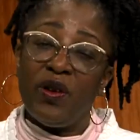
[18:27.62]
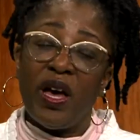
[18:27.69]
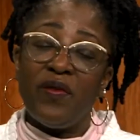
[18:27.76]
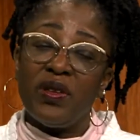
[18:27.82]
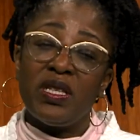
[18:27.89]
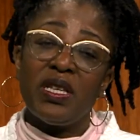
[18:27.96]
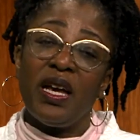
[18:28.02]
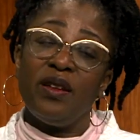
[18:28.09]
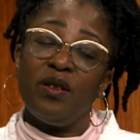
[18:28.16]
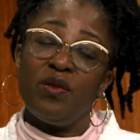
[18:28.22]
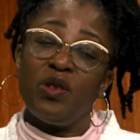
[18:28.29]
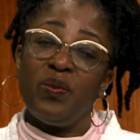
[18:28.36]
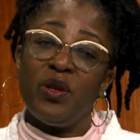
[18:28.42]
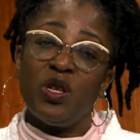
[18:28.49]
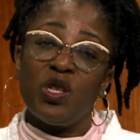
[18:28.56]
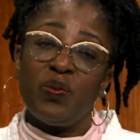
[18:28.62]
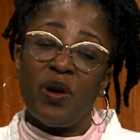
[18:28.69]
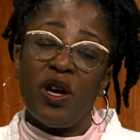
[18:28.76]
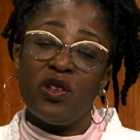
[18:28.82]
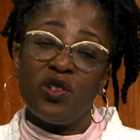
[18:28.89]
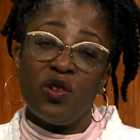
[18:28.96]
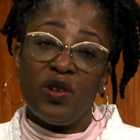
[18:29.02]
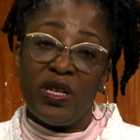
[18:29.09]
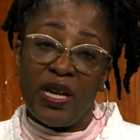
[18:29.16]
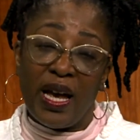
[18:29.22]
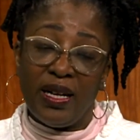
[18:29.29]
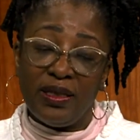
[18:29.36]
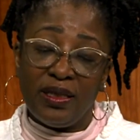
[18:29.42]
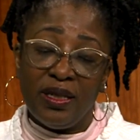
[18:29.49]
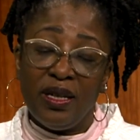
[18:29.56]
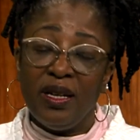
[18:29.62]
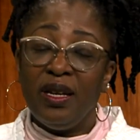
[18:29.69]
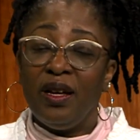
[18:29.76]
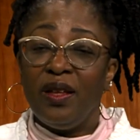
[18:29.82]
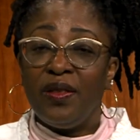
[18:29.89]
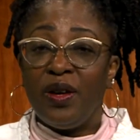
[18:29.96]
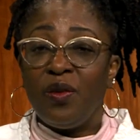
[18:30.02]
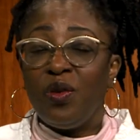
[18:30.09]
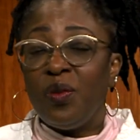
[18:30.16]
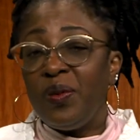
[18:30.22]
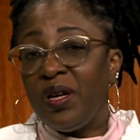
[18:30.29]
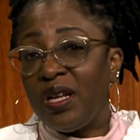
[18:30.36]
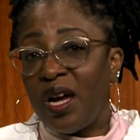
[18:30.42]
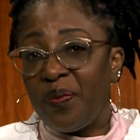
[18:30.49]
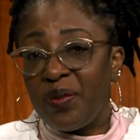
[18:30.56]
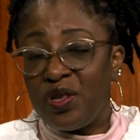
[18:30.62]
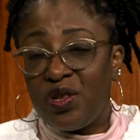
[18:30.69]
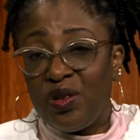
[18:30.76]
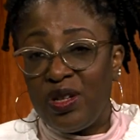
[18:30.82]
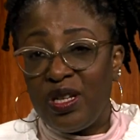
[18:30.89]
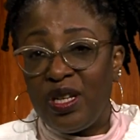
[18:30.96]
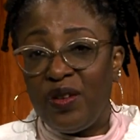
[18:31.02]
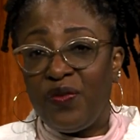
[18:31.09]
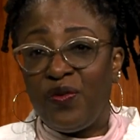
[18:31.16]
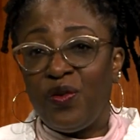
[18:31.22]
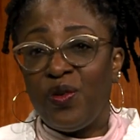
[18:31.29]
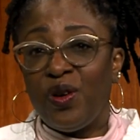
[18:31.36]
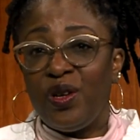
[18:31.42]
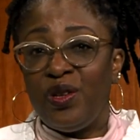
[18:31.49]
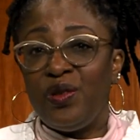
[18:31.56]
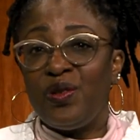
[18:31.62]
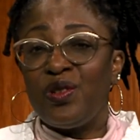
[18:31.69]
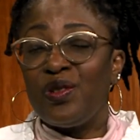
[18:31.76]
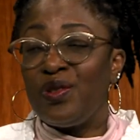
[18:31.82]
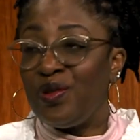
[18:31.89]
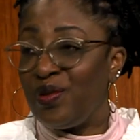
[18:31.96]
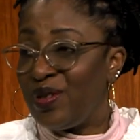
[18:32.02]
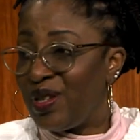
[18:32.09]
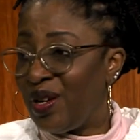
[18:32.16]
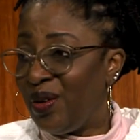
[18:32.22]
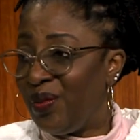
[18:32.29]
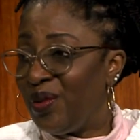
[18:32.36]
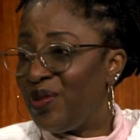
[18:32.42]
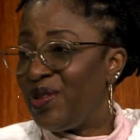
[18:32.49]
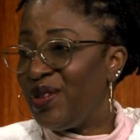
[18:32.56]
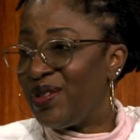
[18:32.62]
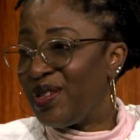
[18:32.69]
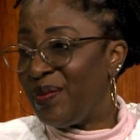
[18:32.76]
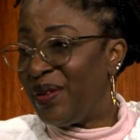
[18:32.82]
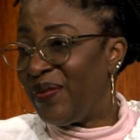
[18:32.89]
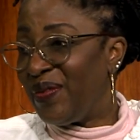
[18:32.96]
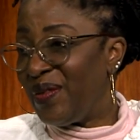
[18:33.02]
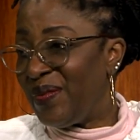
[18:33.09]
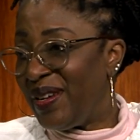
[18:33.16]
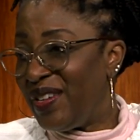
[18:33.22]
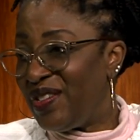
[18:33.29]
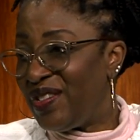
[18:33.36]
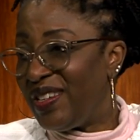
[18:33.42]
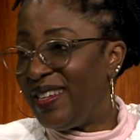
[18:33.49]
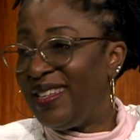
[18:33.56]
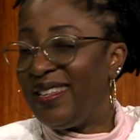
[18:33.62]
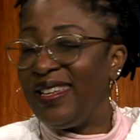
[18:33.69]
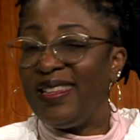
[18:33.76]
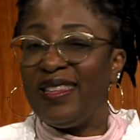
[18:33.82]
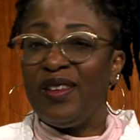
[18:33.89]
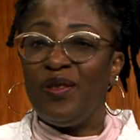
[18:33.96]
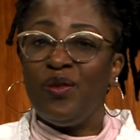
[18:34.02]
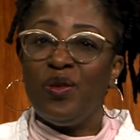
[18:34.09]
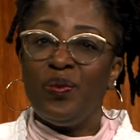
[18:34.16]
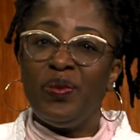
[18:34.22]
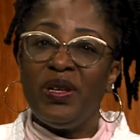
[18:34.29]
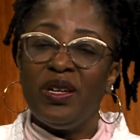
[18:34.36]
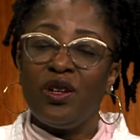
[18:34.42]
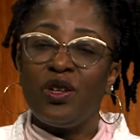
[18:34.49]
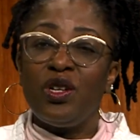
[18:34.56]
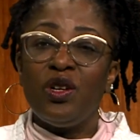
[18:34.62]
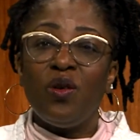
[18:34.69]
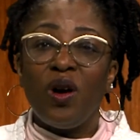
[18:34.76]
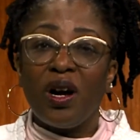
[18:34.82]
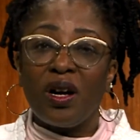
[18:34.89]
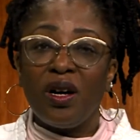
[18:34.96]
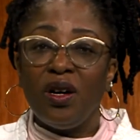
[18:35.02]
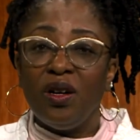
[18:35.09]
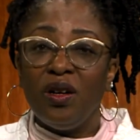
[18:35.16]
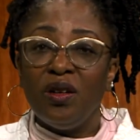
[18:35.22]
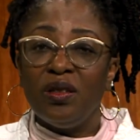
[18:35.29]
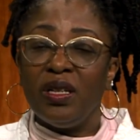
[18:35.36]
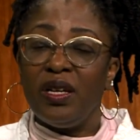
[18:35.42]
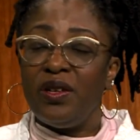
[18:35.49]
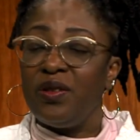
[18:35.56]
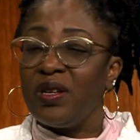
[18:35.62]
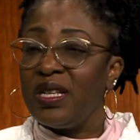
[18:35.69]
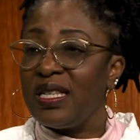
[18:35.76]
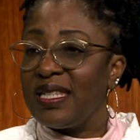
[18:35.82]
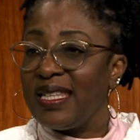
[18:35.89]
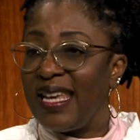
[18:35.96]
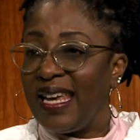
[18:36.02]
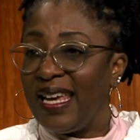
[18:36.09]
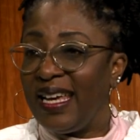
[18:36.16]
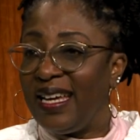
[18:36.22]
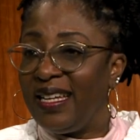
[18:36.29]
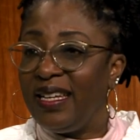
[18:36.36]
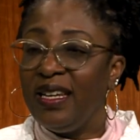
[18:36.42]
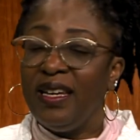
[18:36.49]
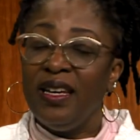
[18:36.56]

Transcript: haven't signed up to be a sponsor yet. There will be an opportunity for you to do so. We'll share some information and there will be a QR code that you can scan